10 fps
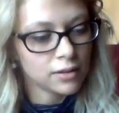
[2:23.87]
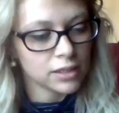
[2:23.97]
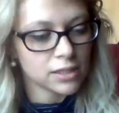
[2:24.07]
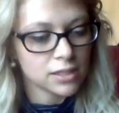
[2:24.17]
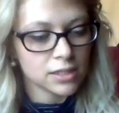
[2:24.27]

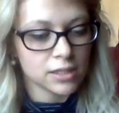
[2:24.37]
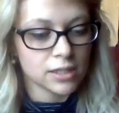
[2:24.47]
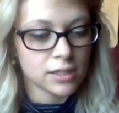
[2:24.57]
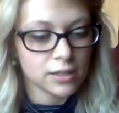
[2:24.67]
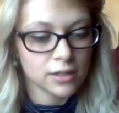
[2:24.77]
Let's
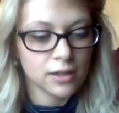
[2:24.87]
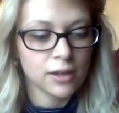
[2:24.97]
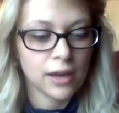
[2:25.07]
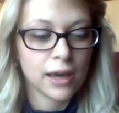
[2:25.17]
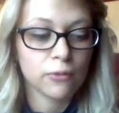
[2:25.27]
see.
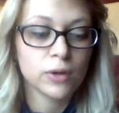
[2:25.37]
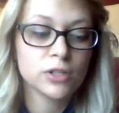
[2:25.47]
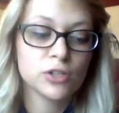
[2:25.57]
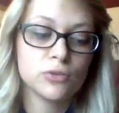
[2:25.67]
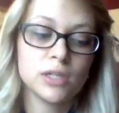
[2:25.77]
I want
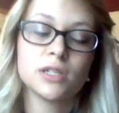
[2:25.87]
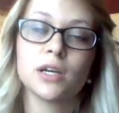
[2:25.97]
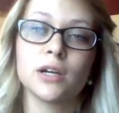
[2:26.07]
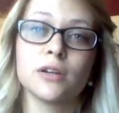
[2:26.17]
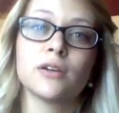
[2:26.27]
to
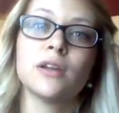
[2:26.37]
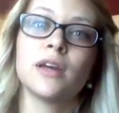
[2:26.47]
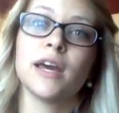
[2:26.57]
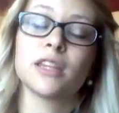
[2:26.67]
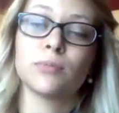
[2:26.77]
intern
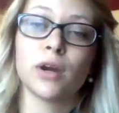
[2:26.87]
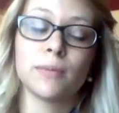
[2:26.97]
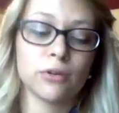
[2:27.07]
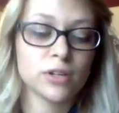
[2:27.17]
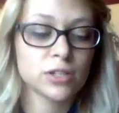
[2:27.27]
at the
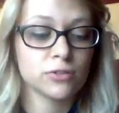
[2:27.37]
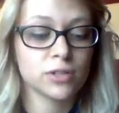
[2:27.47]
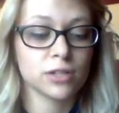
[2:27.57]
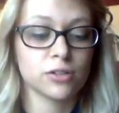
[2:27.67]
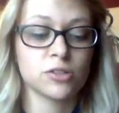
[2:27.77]
Primate Rescue
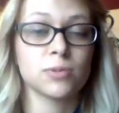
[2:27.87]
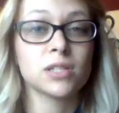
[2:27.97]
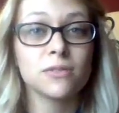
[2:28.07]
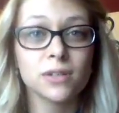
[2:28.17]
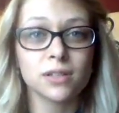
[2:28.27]
Center
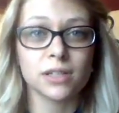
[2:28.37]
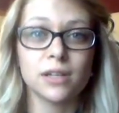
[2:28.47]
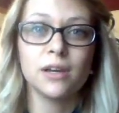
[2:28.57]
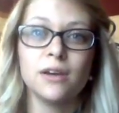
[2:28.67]
specifically,